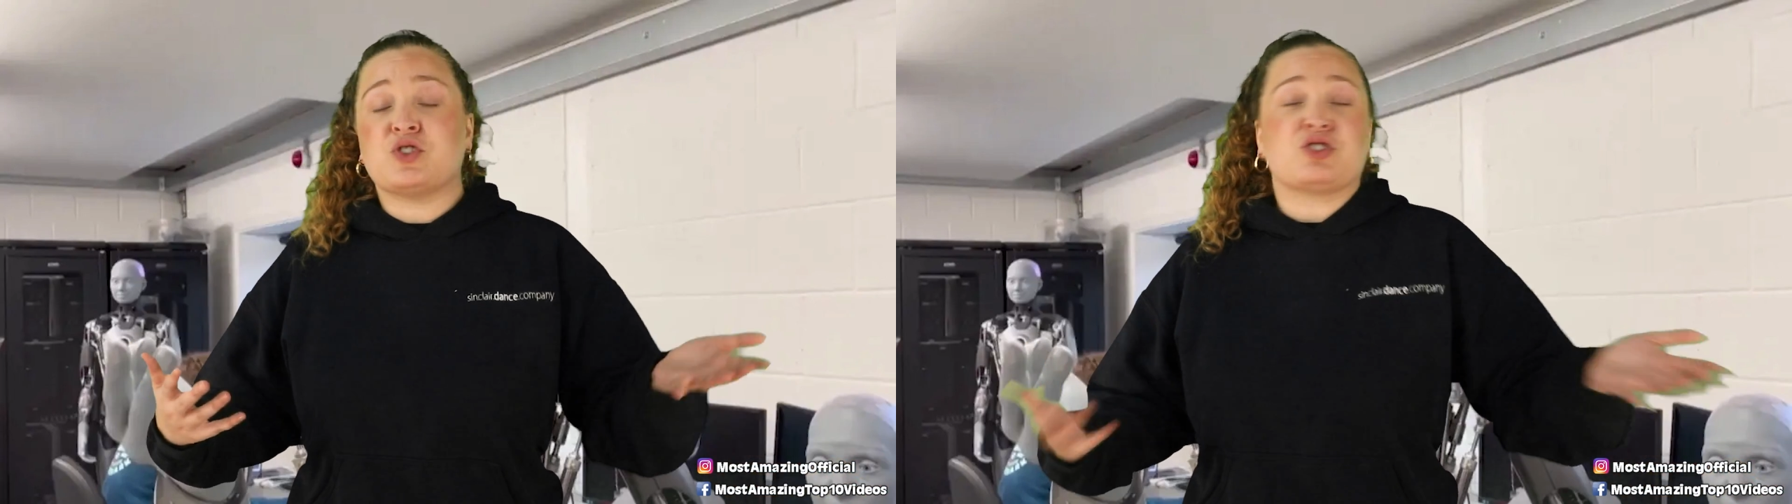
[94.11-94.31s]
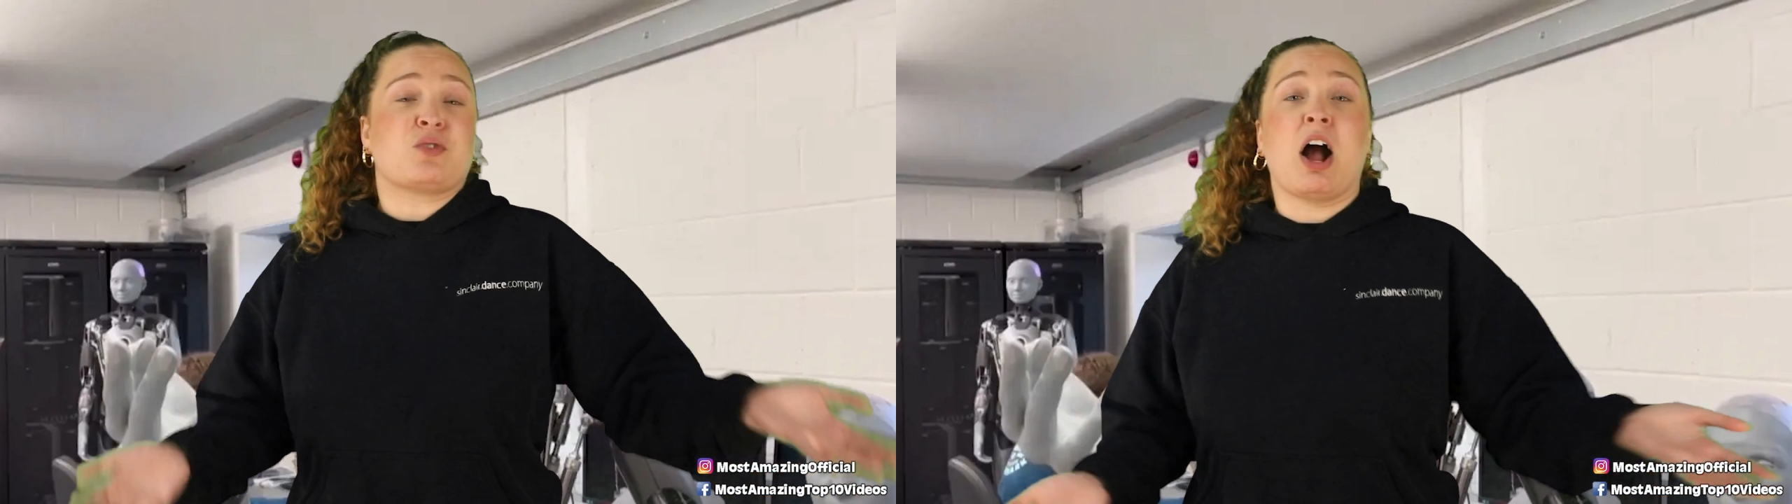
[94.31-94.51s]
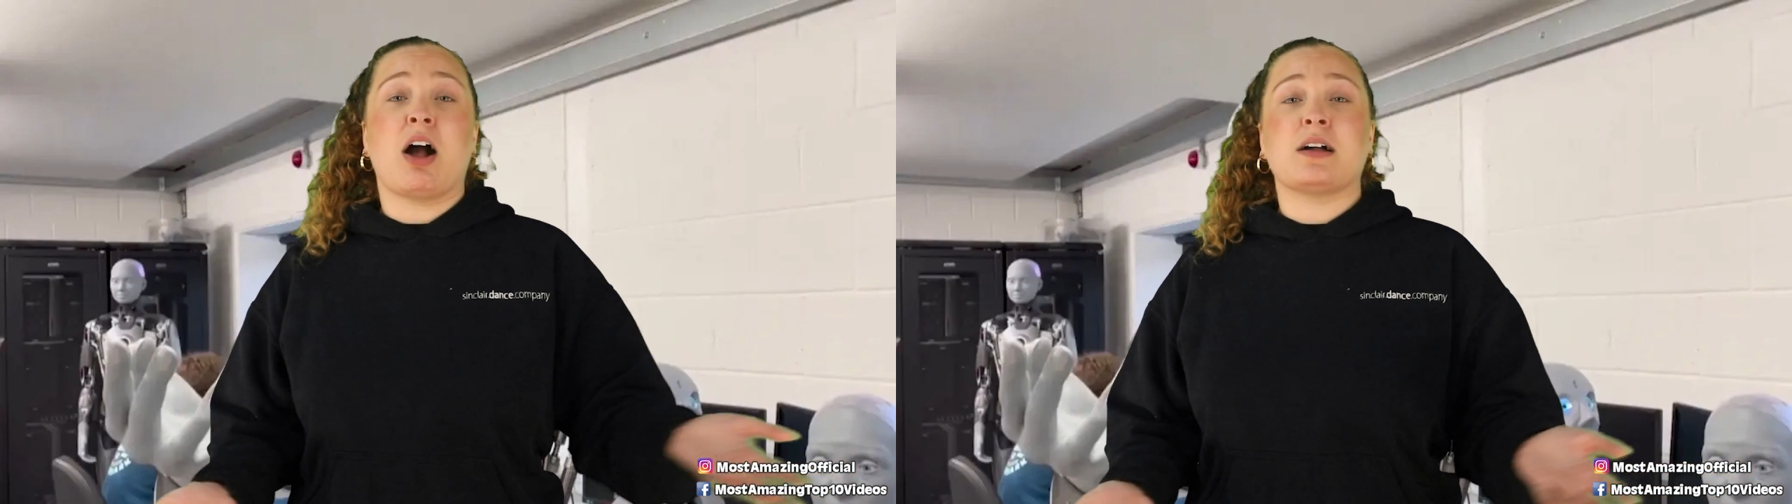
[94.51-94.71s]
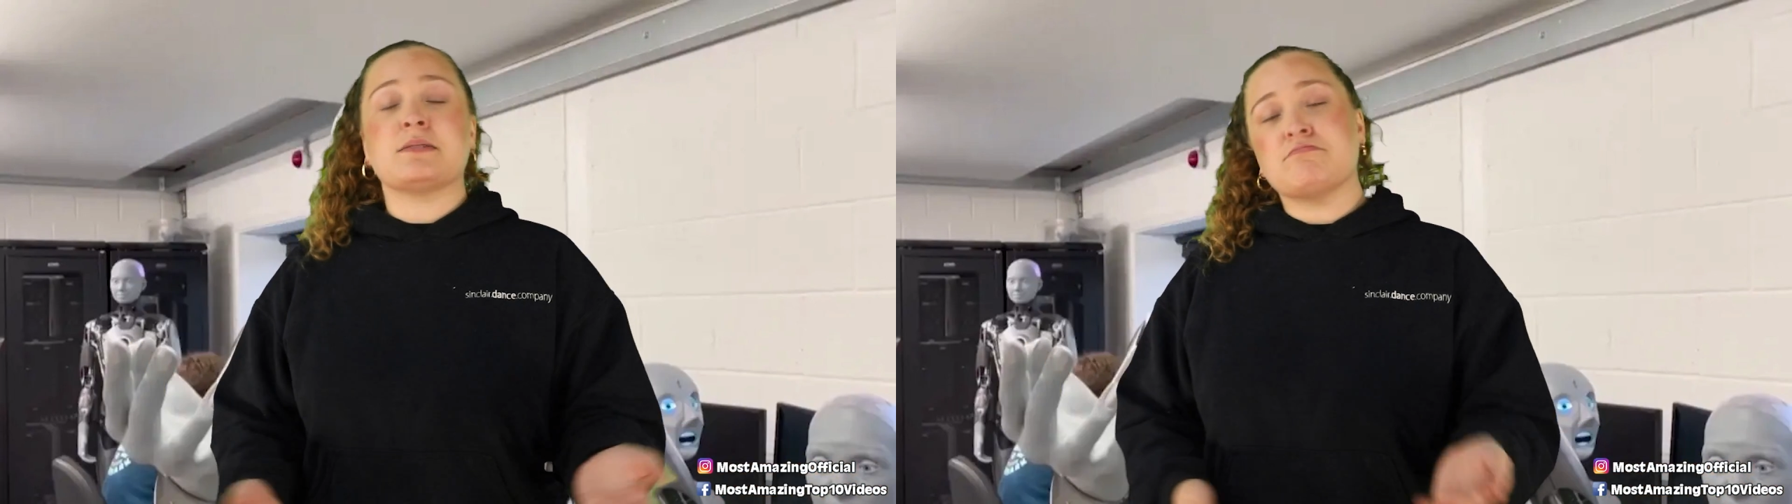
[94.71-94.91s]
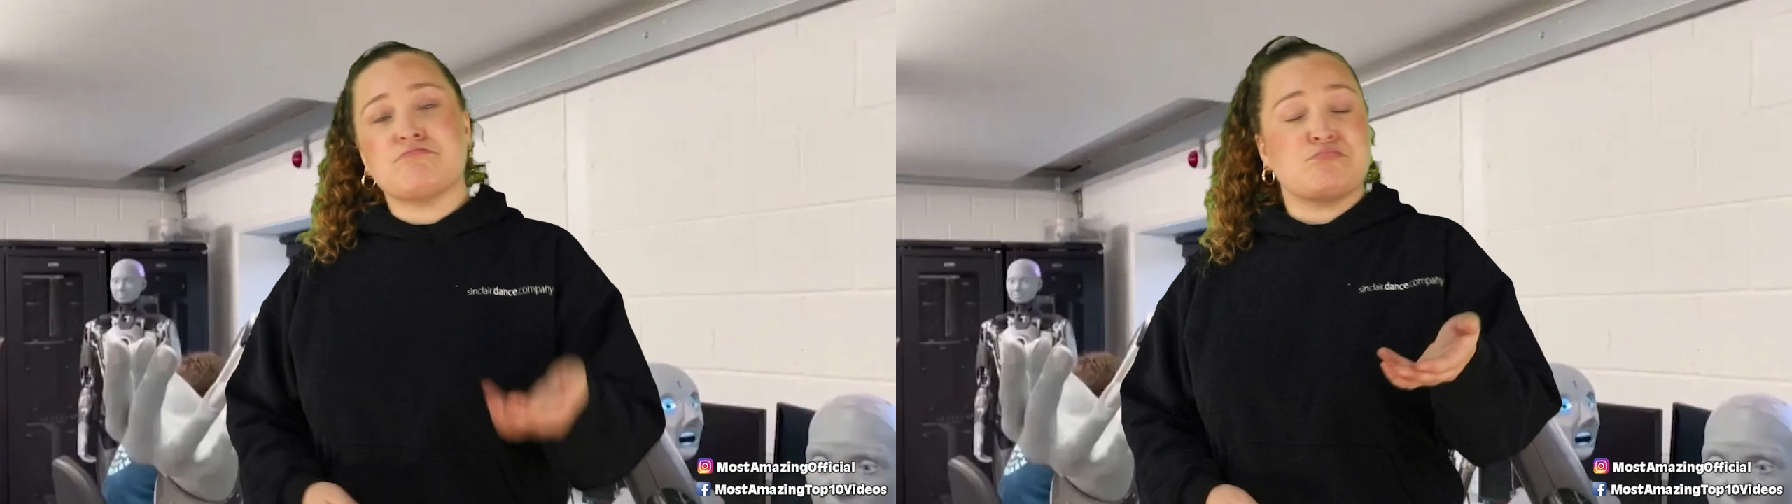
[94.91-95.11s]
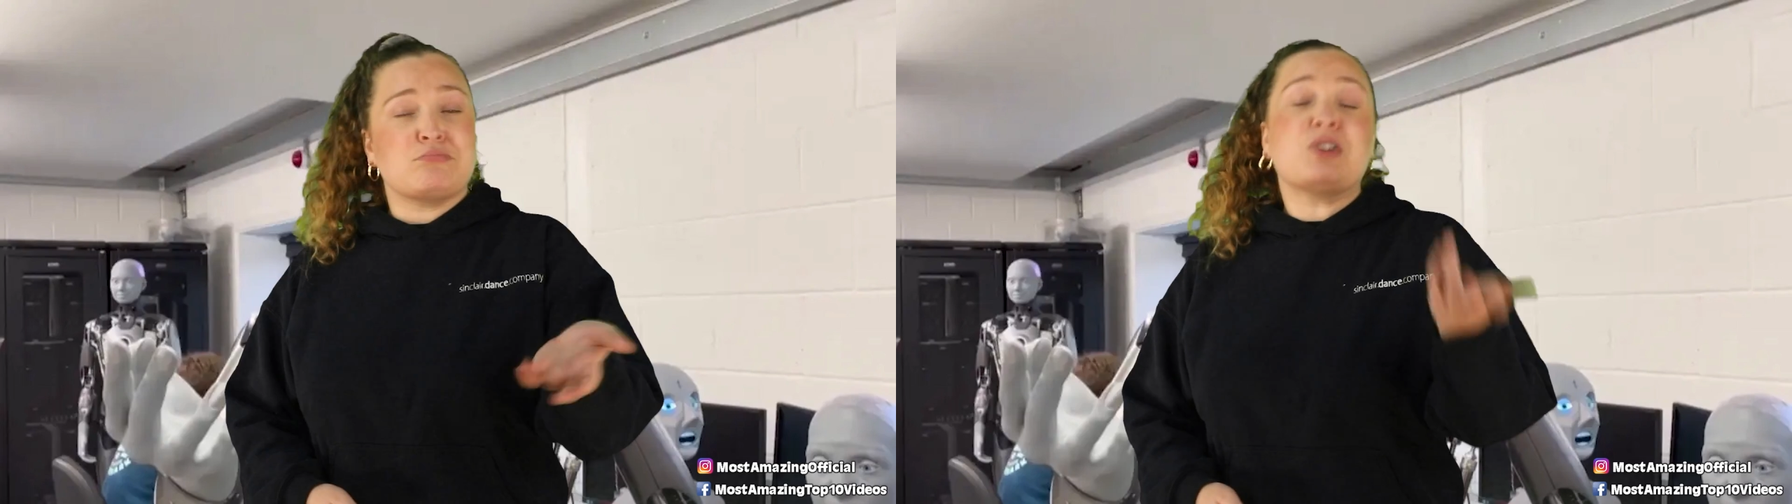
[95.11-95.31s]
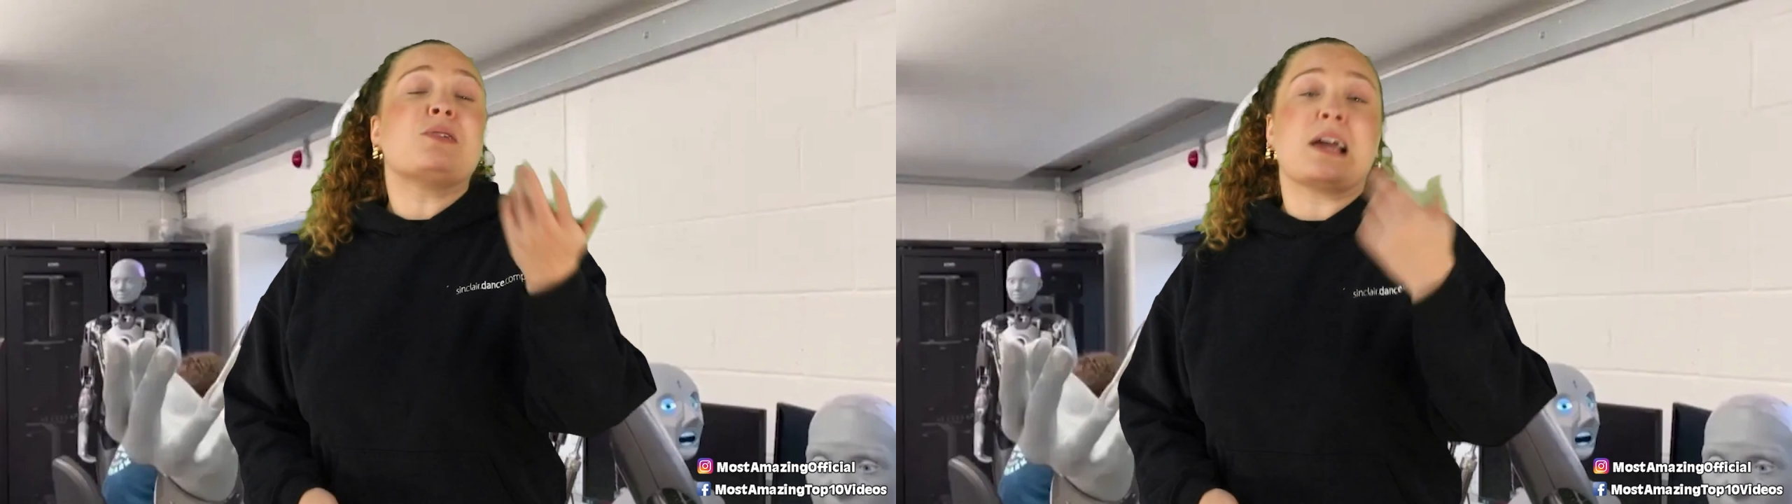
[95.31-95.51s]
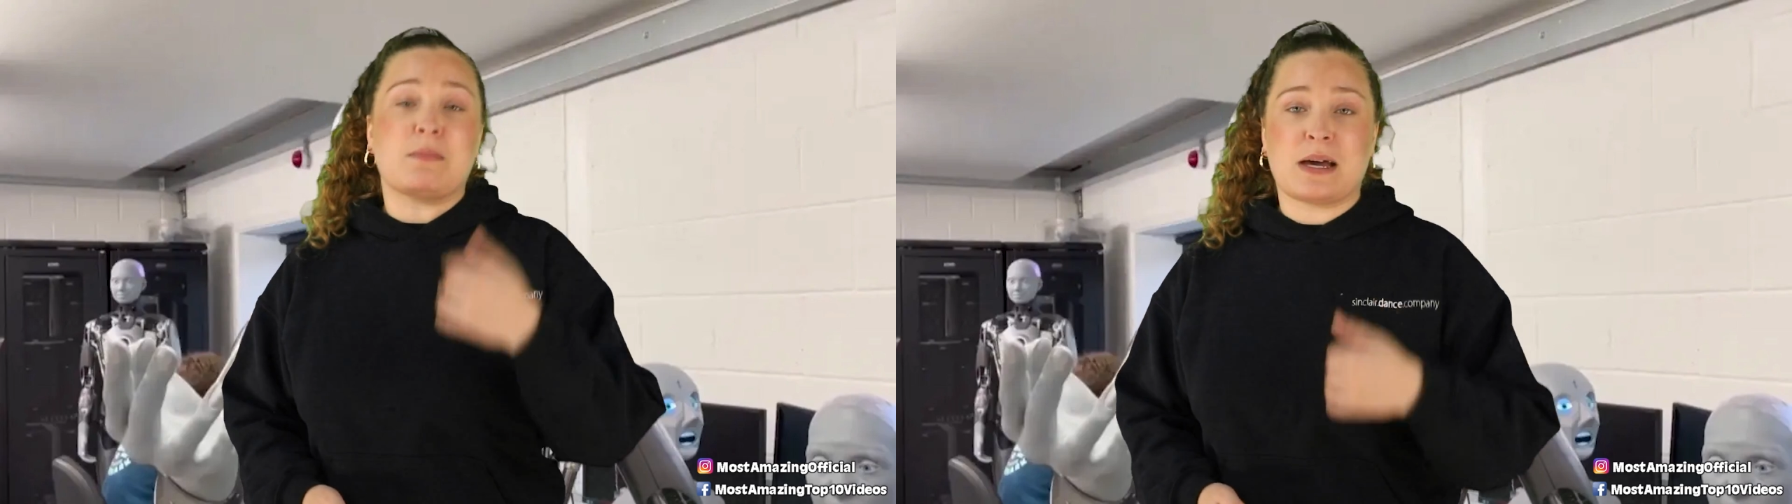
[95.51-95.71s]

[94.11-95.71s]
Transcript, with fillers: shrug, you name